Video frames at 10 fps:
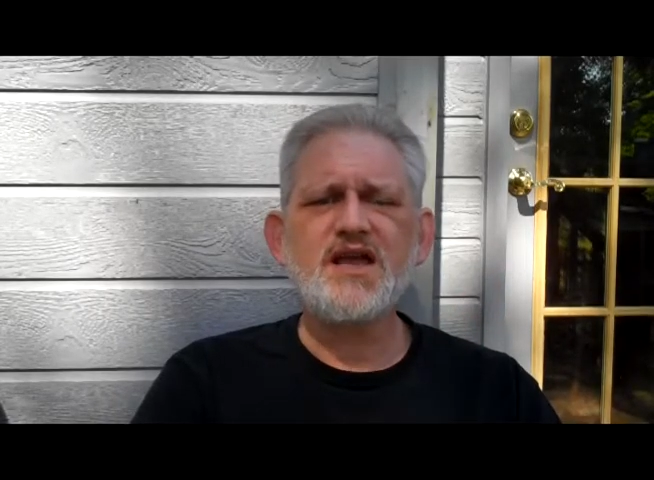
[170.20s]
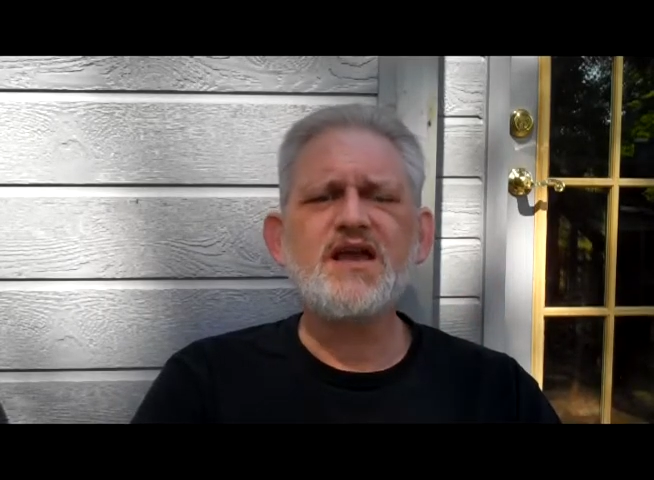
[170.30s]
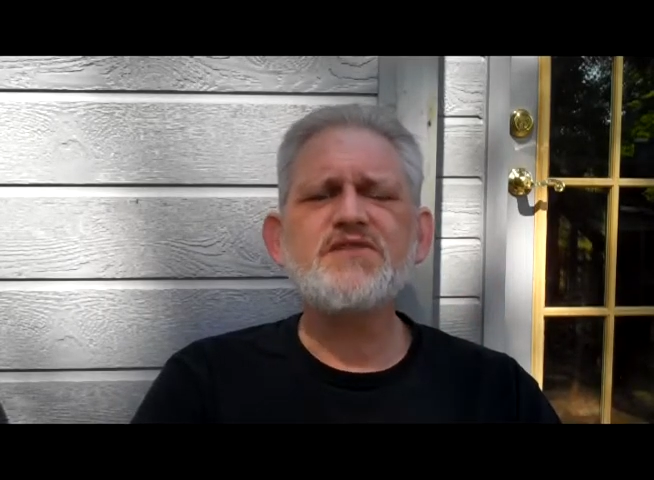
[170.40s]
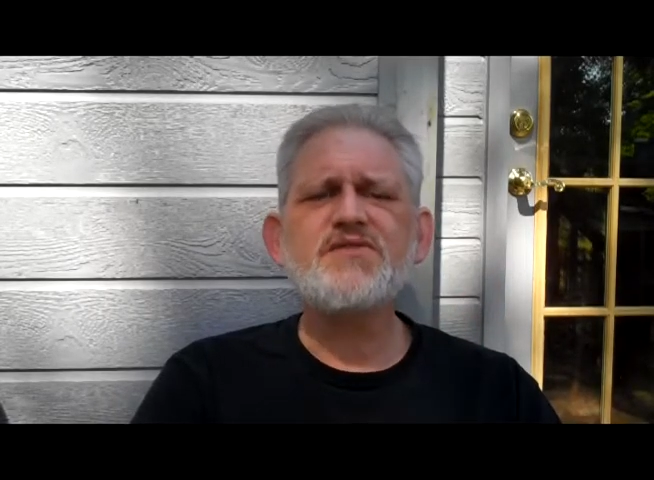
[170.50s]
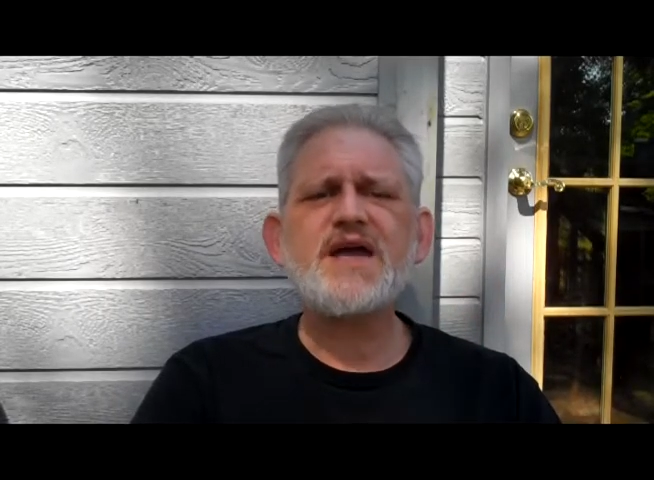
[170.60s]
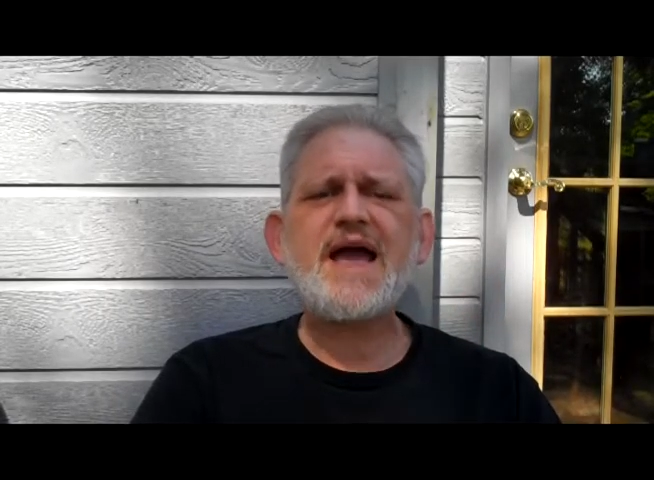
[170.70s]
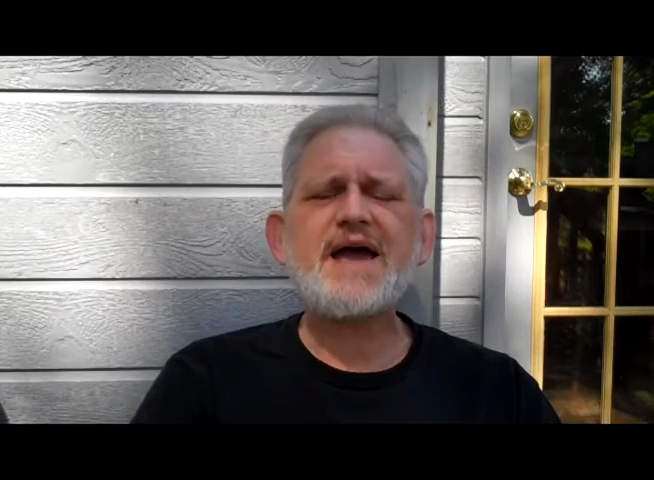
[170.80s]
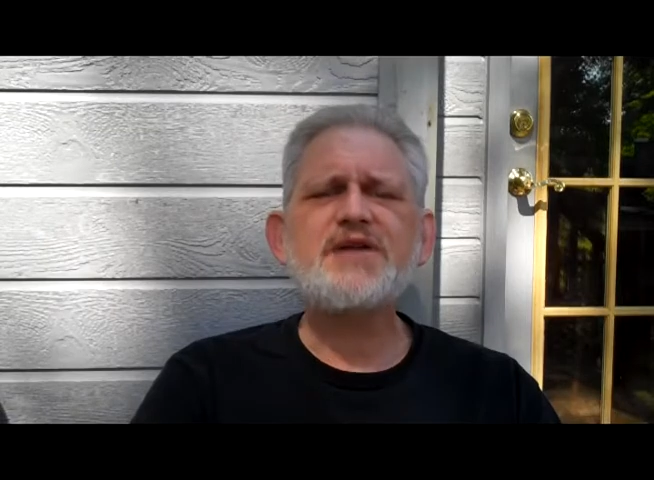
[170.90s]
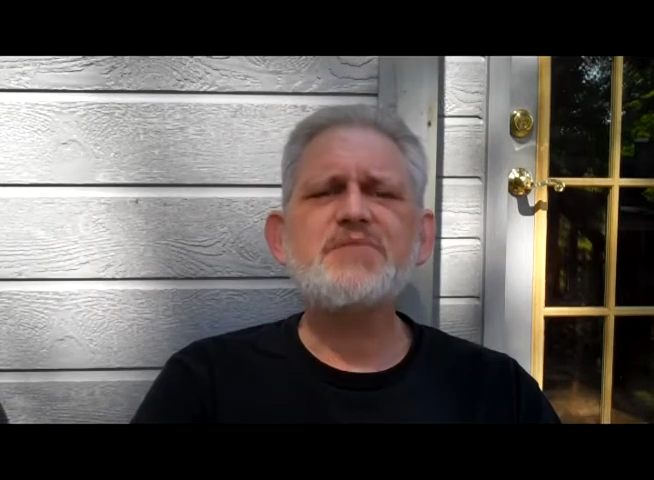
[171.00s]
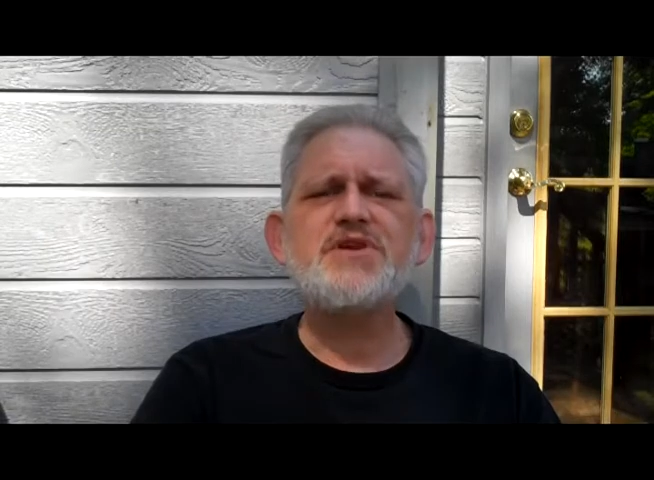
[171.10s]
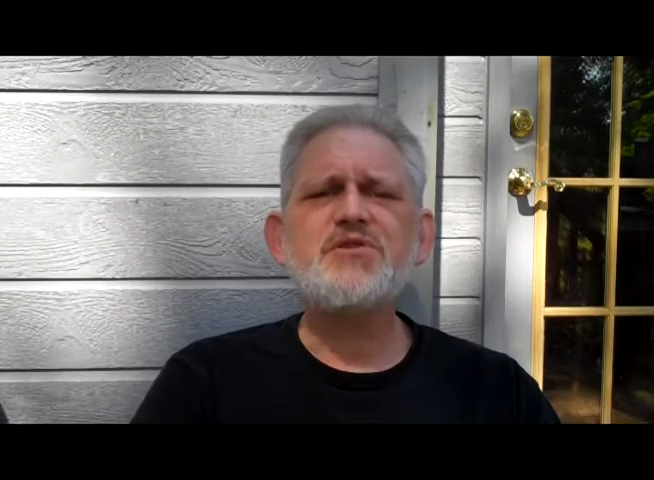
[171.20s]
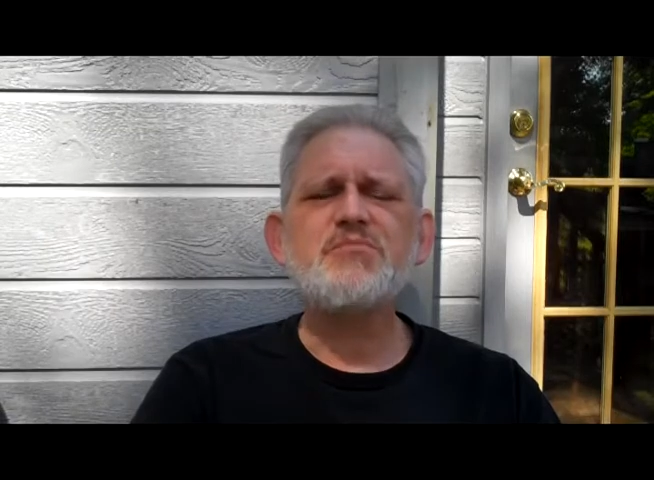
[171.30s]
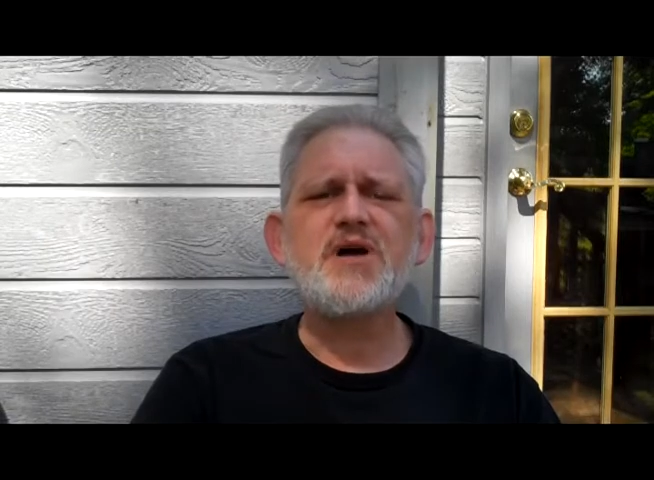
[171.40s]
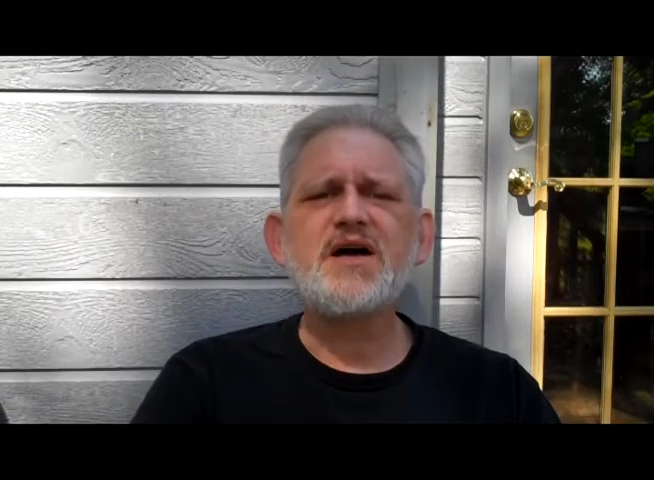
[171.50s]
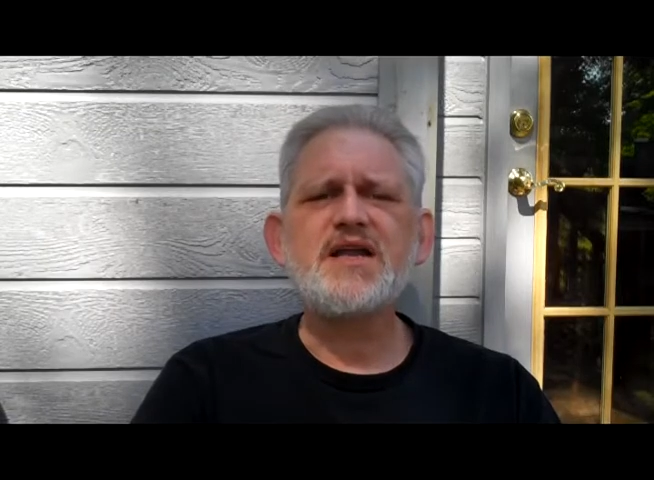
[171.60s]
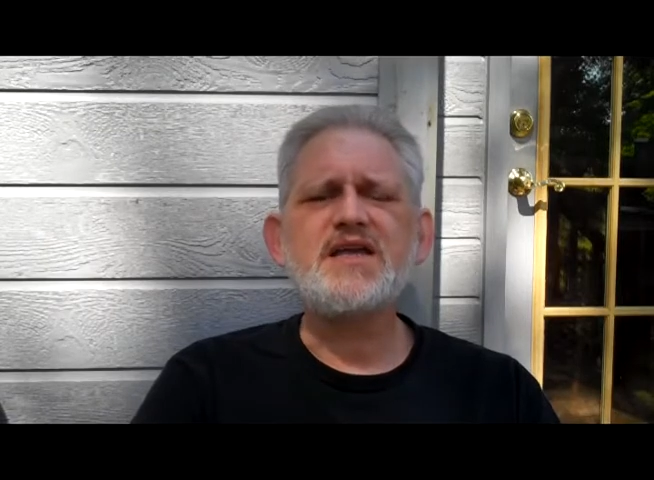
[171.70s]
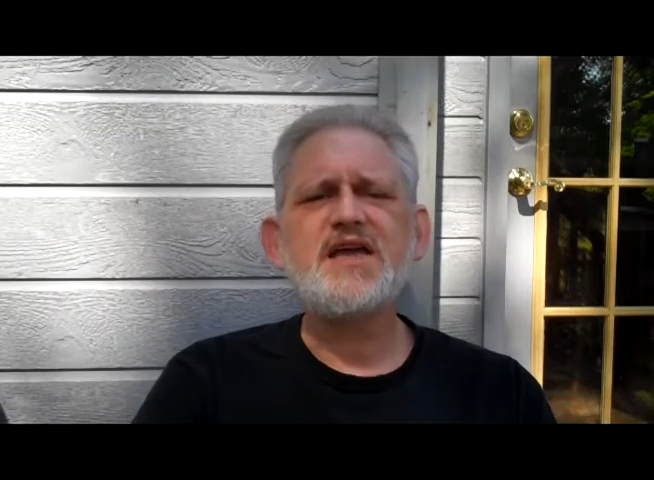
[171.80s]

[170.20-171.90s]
Every atom in your body